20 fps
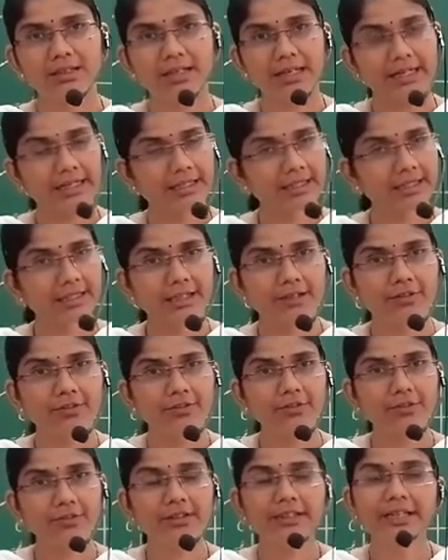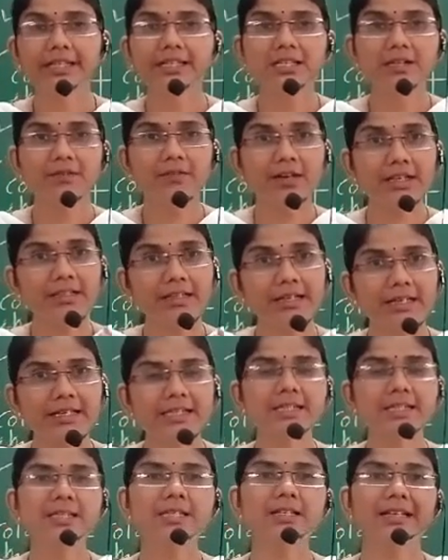And therefore there is a one
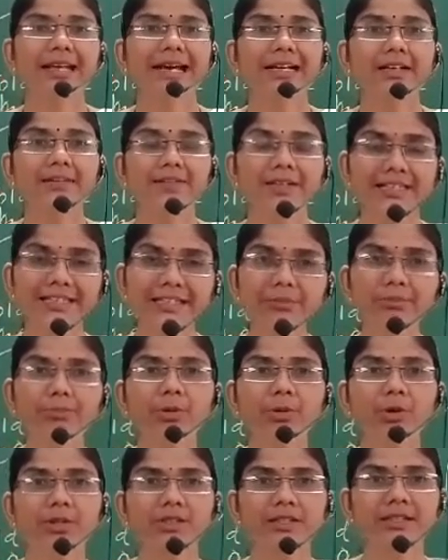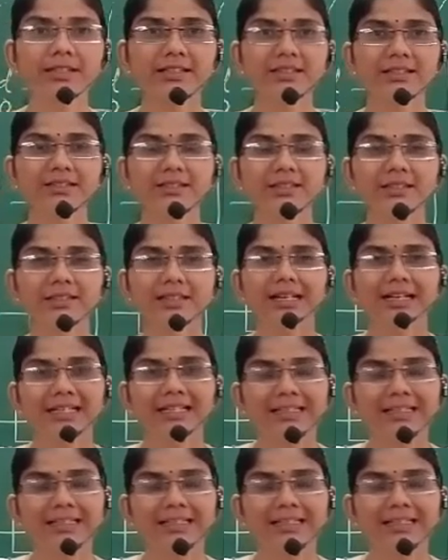reason, and a very important reason,